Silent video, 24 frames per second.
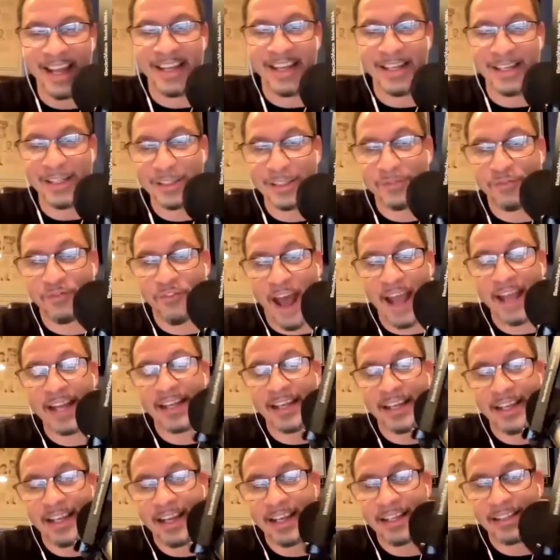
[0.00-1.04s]
in his fight
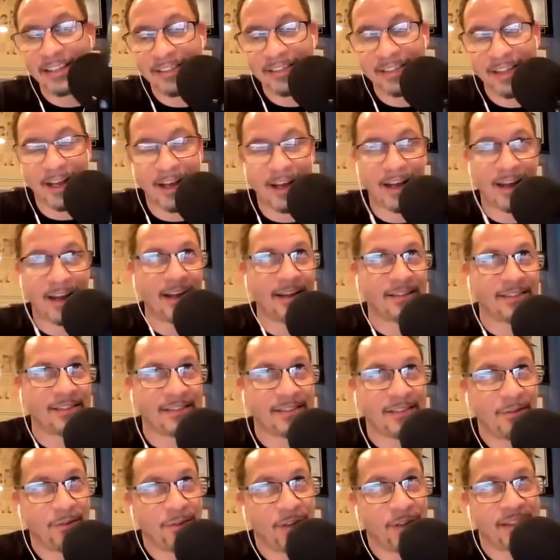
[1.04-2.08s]
against uh,
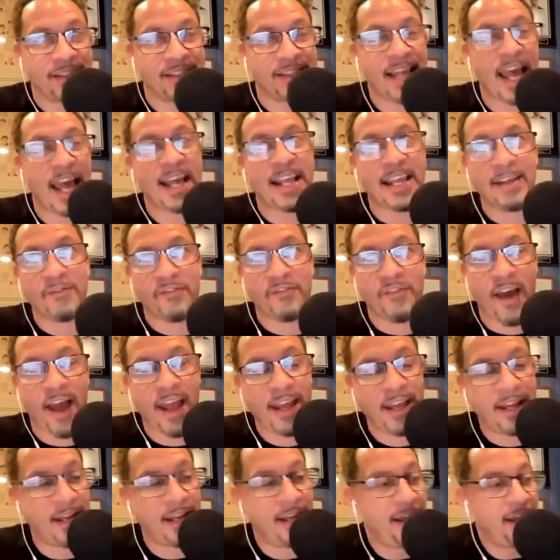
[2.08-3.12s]
the second
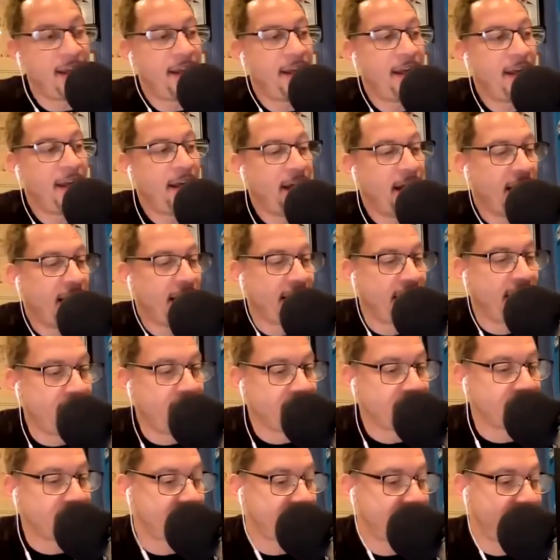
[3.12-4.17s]
fight
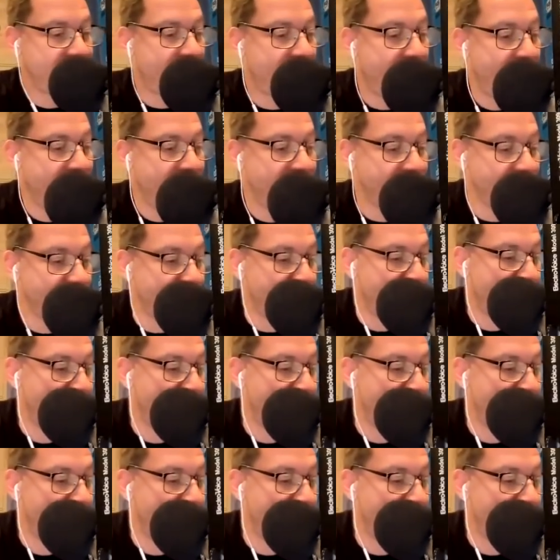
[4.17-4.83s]
against Tyson